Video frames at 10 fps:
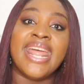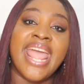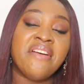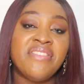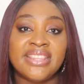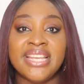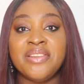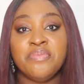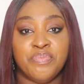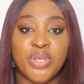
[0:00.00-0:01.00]
and
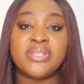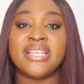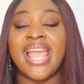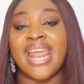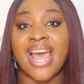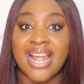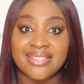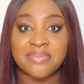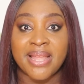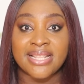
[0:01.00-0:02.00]
everything beauty
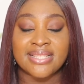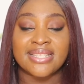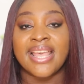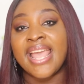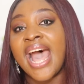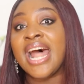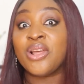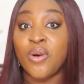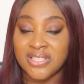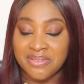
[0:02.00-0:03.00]
enhancement
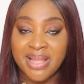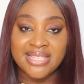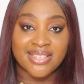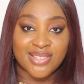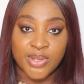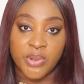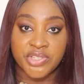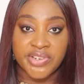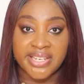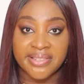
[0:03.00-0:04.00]
and cosmetic
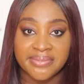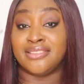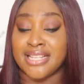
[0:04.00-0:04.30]
surgery. The